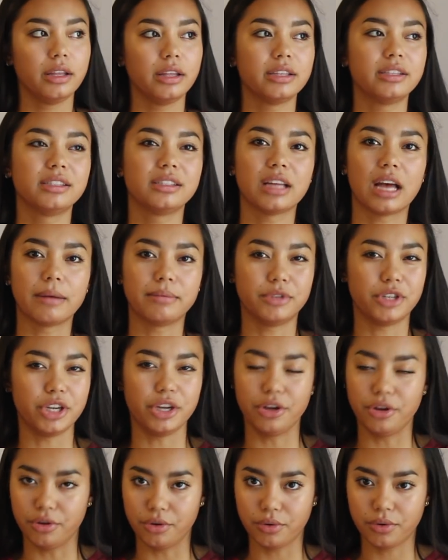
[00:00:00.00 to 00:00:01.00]
This is up to
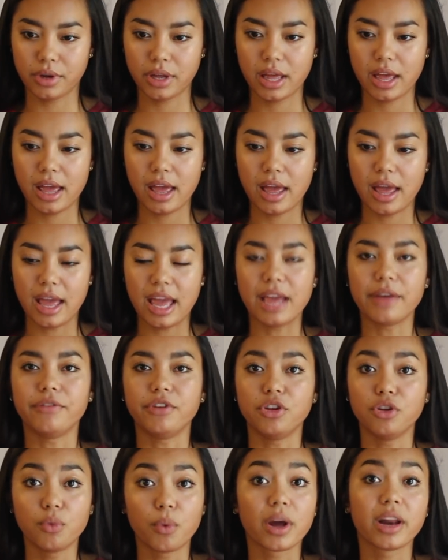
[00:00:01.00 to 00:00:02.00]
you. If
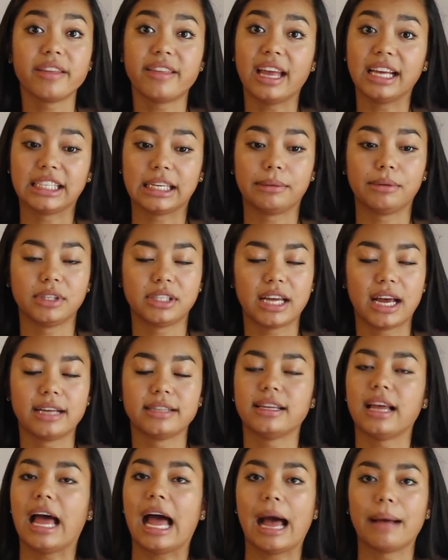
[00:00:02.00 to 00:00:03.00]
you want to take subject
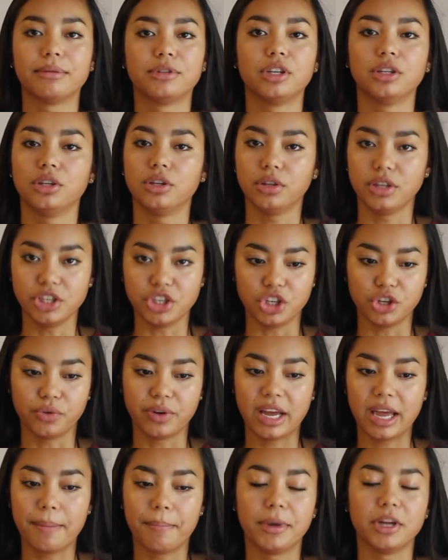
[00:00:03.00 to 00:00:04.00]
tests, absolutely do
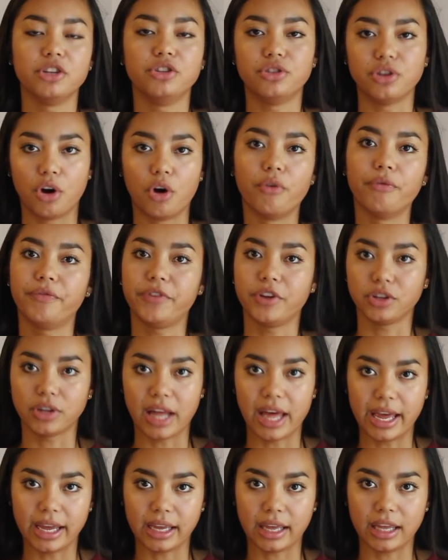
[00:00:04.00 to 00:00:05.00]
it, but don't feel
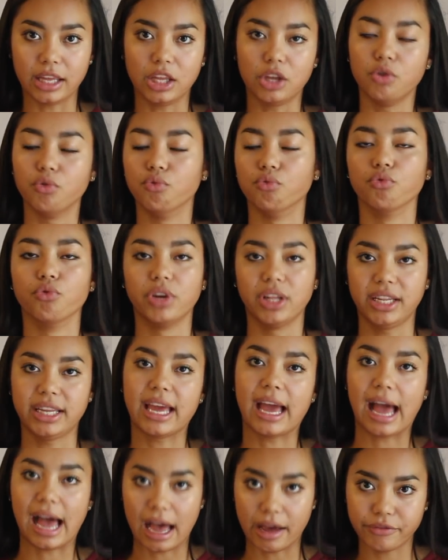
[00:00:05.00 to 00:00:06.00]
like you really
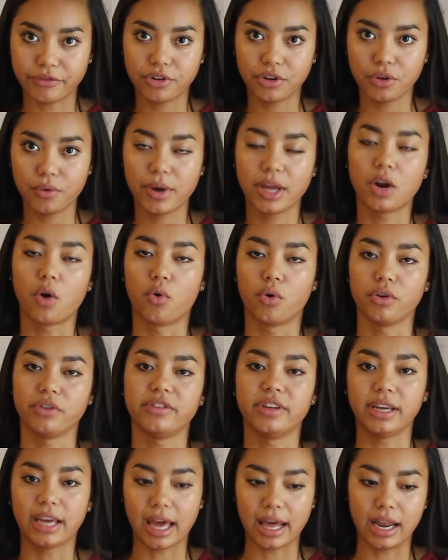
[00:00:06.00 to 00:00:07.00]
have to in order
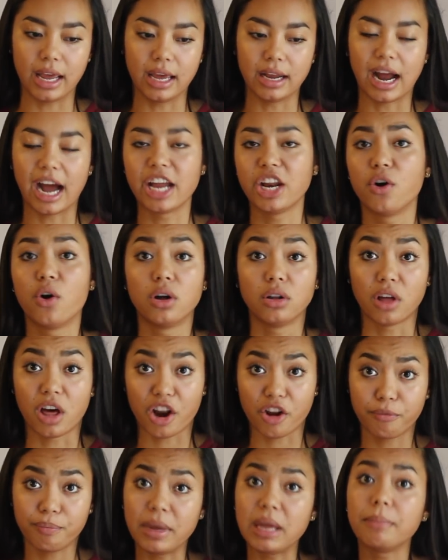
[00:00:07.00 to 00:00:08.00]
to get in. I know a
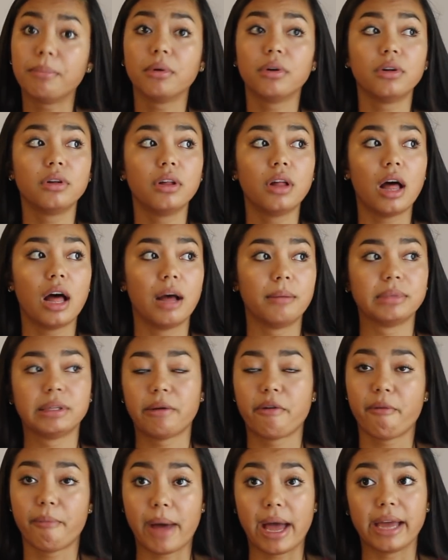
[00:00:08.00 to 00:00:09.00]
lot of people,
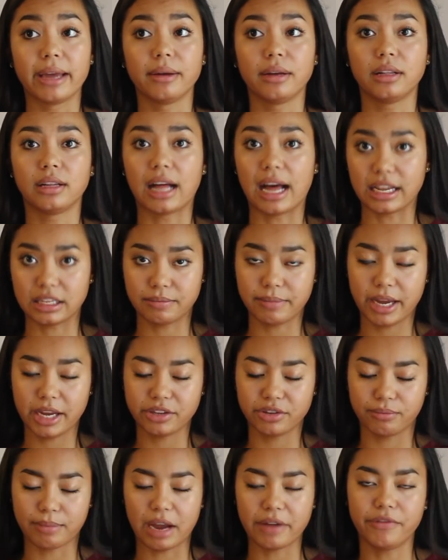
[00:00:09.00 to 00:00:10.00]
some of my
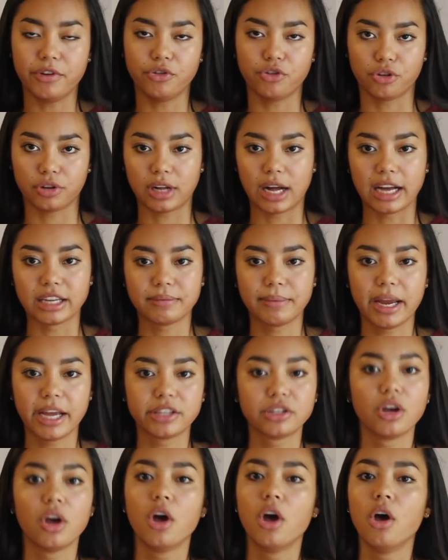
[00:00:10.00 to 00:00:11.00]
classmates or my future
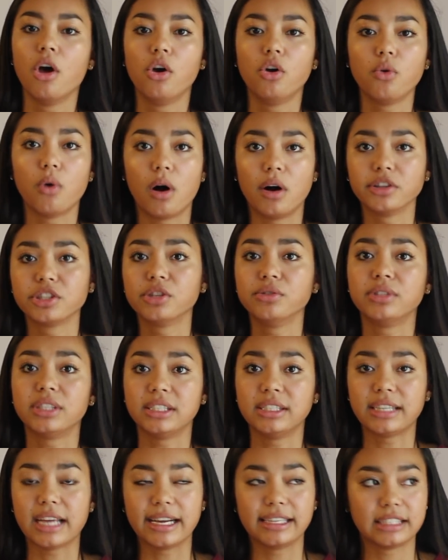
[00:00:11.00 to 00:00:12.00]
classmates, who also
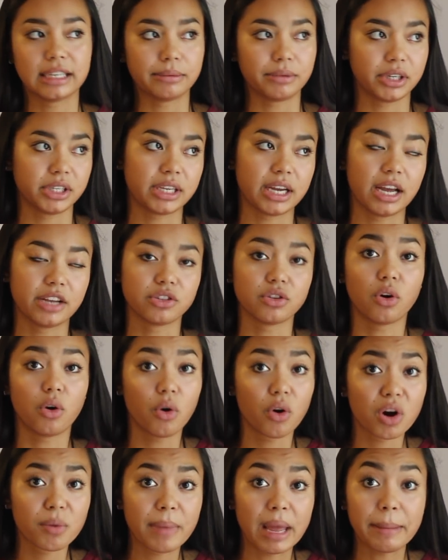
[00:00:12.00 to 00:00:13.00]
didn't take subject tests,
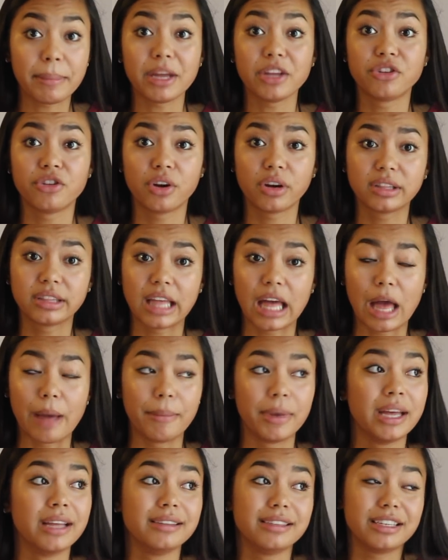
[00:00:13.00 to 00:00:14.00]
or maybe took
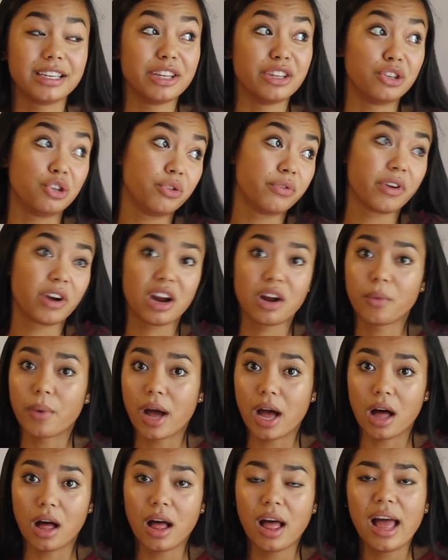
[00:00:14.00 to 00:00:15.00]
them, didn't do very
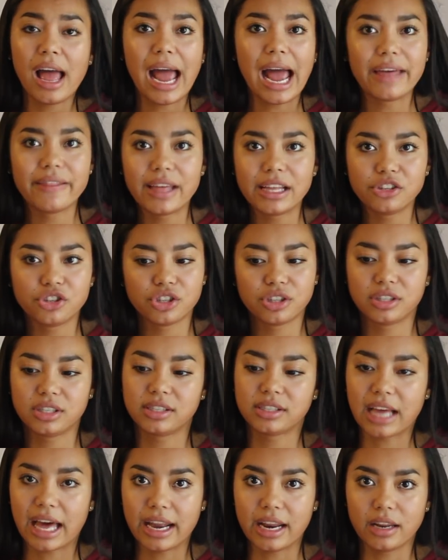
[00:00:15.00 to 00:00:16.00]
well, and then just
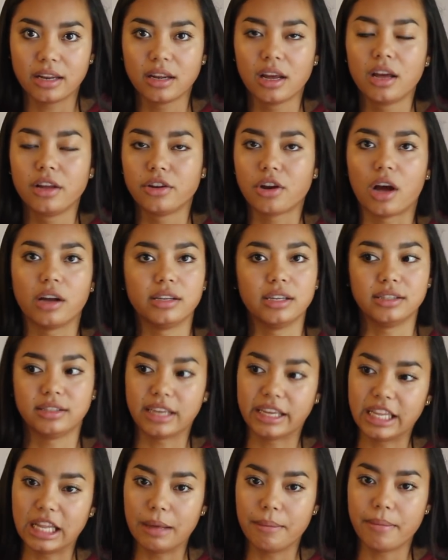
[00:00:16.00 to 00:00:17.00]
decided not to
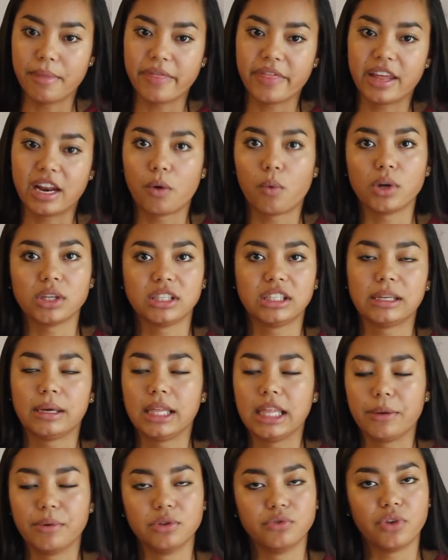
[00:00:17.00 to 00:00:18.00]
send them, that it wasn't
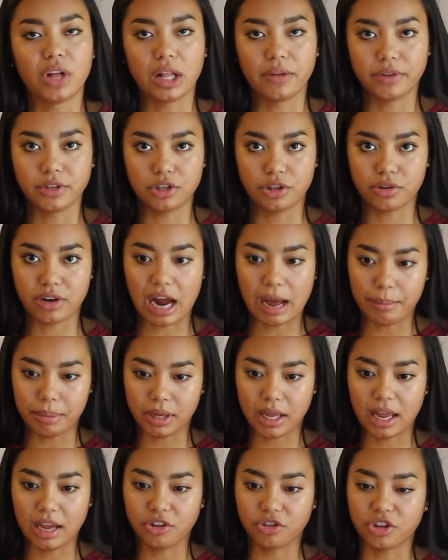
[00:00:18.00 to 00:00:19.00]
something that was relevant to their
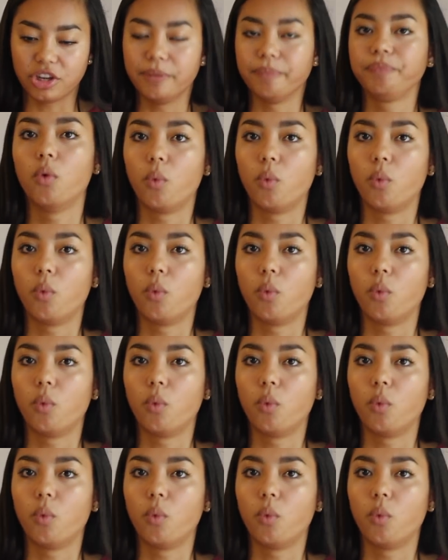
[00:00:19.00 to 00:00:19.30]
application.